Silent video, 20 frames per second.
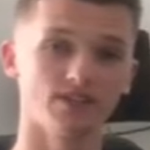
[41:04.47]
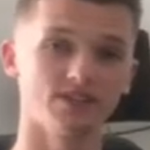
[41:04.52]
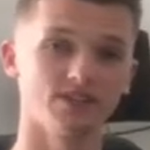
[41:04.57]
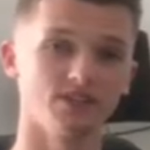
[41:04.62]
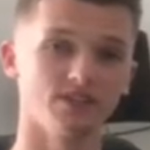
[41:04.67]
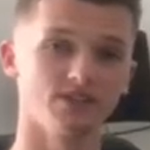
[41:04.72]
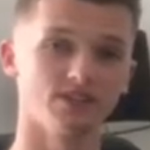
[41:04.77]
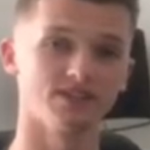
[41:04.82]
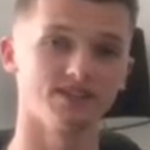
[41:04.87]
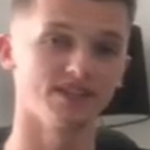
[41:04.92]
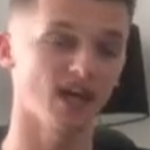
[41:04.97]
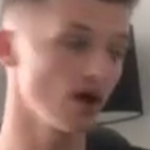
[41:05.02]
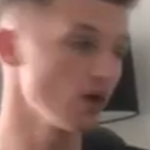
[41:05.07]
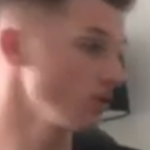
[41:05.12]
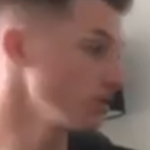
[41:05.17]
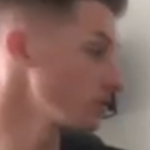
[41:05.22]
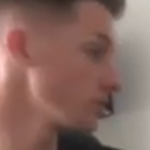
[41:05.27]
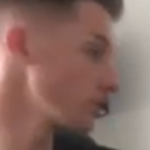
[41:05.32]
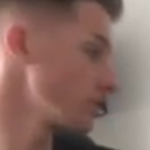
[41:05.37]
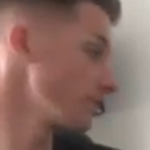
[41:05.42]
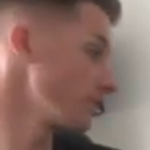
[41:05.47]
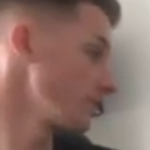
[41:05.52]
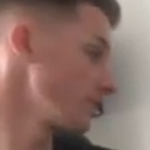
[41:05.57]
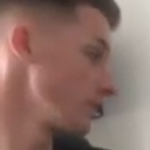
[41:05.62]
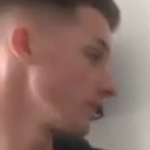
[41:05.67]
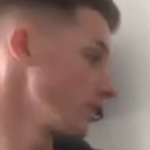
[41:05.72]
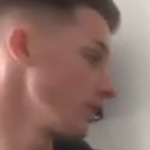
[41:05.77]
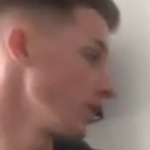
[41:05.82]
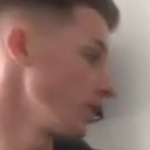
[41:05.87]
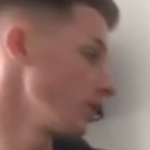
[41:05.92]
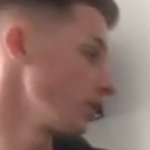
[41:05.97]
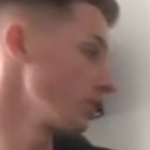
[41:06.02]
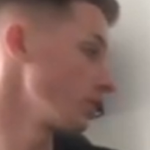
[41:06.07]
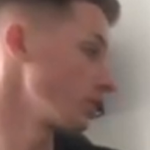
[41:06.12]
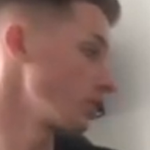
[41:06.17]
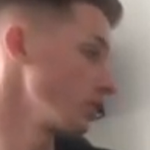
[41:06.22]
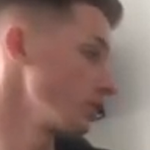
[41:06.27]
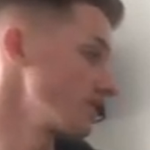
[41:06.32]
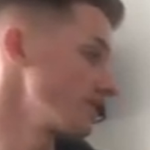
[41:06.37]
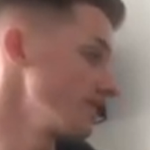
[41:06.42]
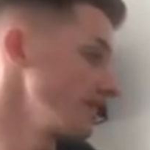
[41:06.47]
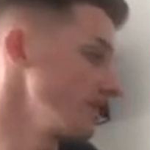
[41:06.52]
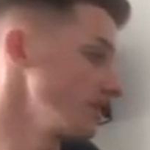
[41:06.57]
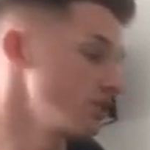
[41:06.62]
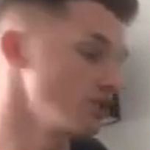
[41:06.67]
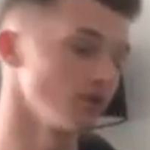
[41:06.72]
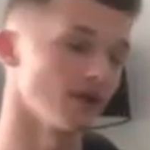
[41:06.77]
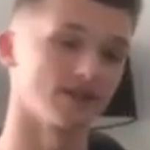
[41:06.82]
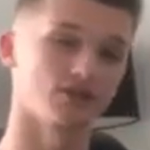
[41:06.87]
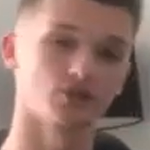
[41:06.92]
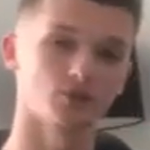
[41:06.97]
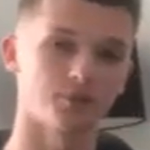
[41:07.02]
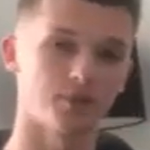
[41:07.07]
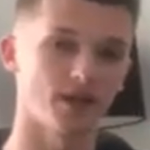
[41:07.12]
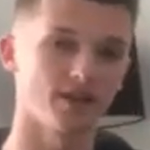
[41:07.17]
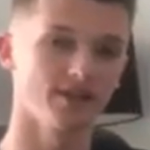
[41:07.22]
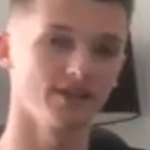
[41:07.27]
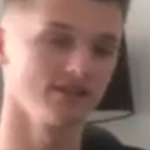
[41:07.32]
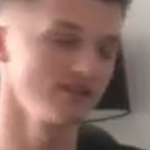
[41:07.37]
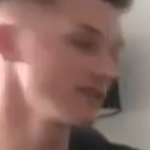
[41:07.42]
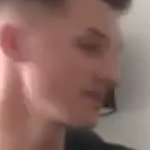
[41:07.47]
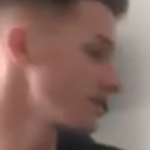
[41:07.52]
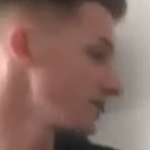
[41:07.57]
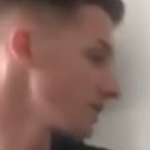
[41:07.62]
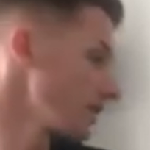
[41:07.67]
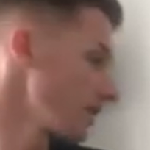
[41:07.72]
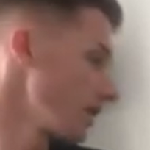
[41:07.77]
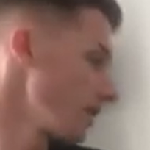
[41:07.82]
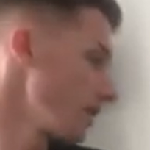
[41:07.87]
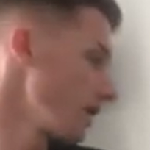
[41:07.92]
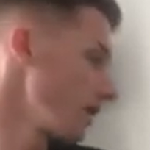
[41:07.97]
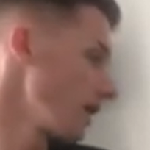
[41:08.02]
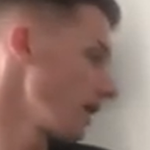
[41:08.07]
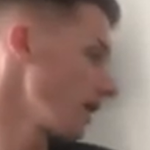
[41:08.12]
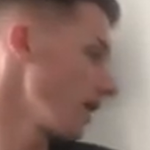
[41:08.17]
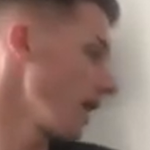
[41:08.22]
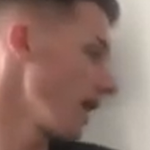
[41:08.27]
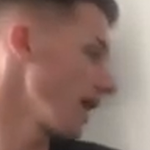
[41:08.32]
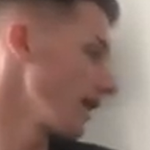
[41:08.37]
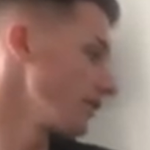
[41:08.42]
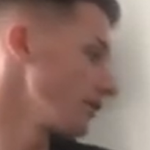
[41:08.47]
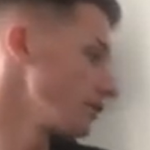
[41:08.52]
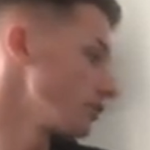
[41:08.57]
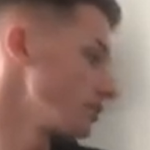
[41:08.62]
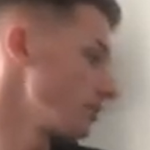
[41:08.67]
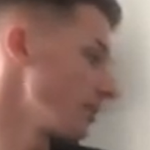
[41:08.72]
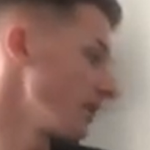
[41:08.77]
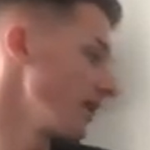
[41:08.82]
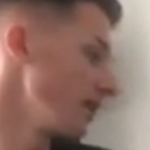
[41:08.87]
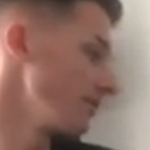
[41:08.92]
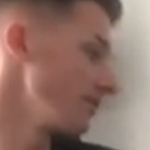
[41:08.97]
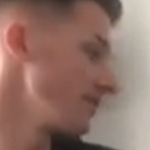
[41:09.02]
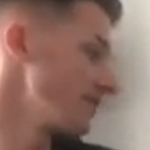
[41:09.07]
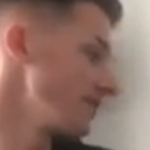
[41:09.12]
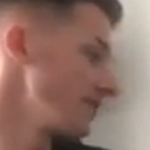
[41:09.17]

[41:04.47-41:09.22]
teacher tells, the good teacher explains, and the superior